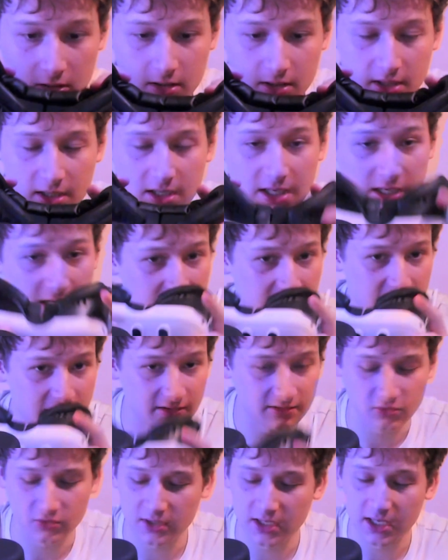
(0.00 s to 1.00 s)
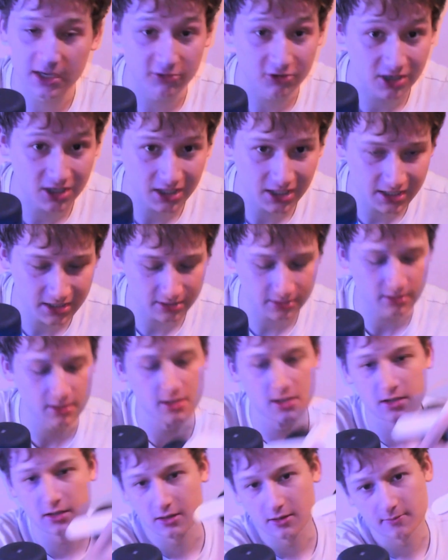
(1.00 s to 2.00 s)
click until you hear a click,
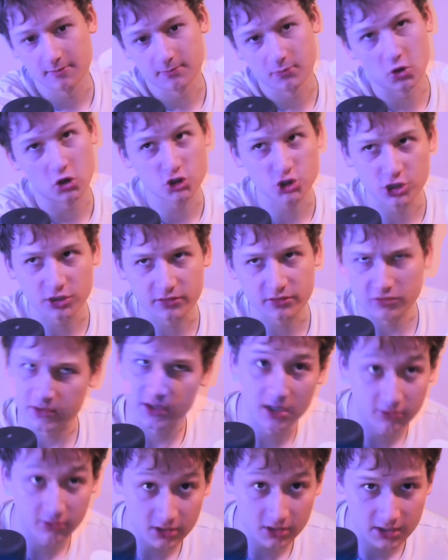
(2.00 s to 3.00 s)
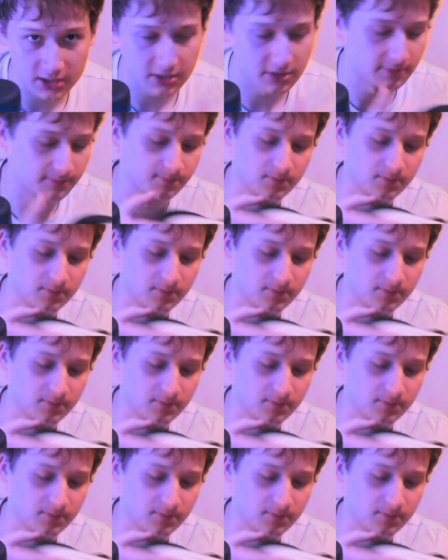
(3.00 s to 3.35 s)
push until you hear a click,